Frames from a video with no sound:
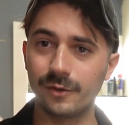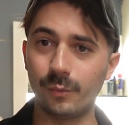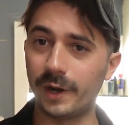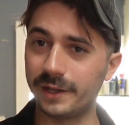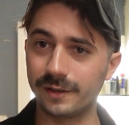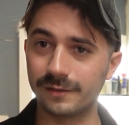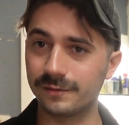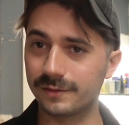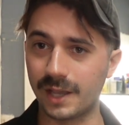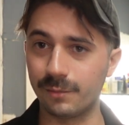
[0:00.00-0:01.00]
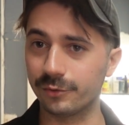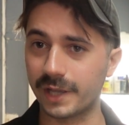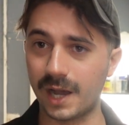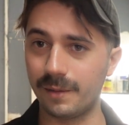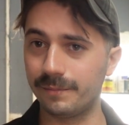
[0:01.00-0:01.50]
wedding
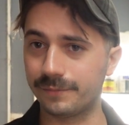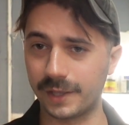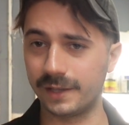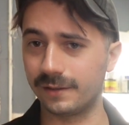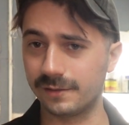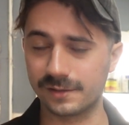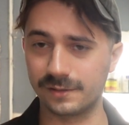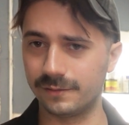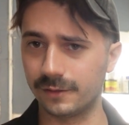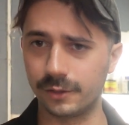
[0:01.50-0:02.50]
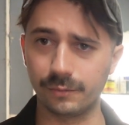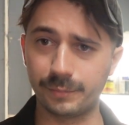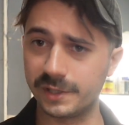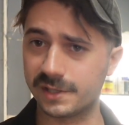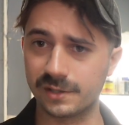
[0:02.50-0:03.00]
tabletop things and little
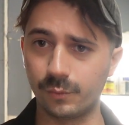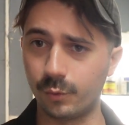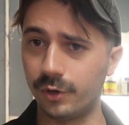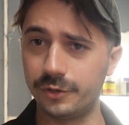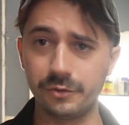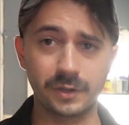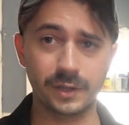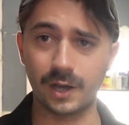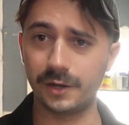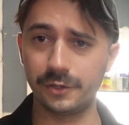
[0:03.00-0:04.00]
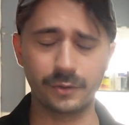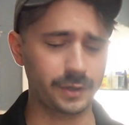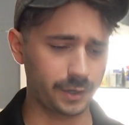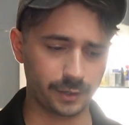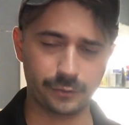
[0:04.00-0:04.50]
pieces of wood, you can cut it. You can
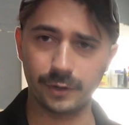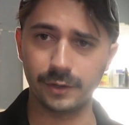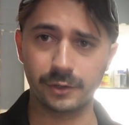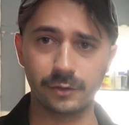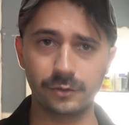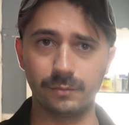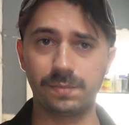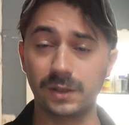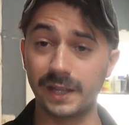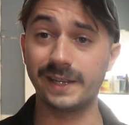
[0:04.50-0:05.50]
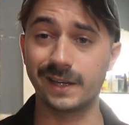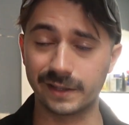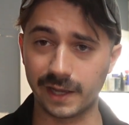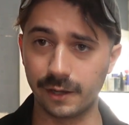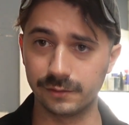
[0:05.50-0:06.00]
cut acrylic. You can do plenty on a
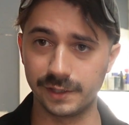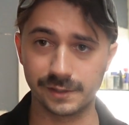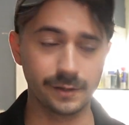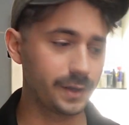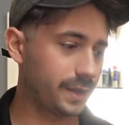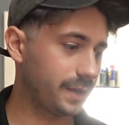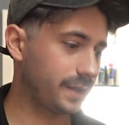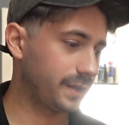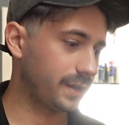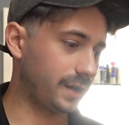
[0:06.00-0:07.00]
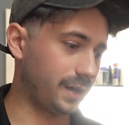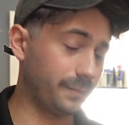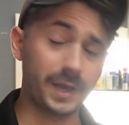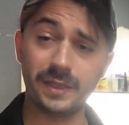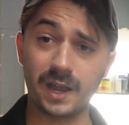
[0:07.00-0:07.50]
diode laser.
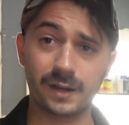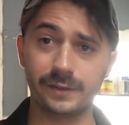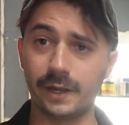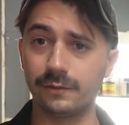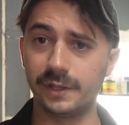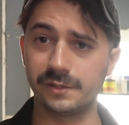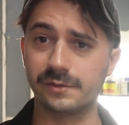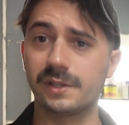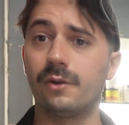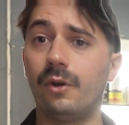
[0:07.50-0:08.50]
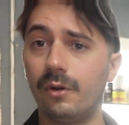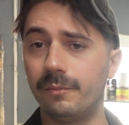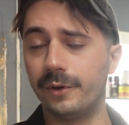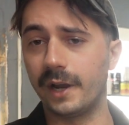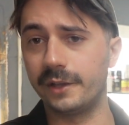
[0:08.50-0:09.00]
I'm not knocking diode lasers at all,
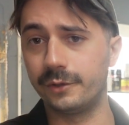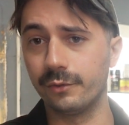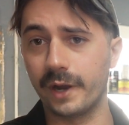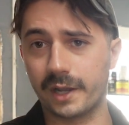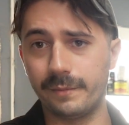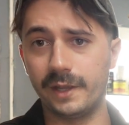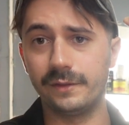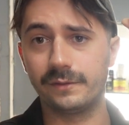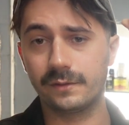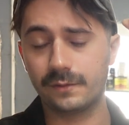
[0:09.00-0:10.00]
but I do recommend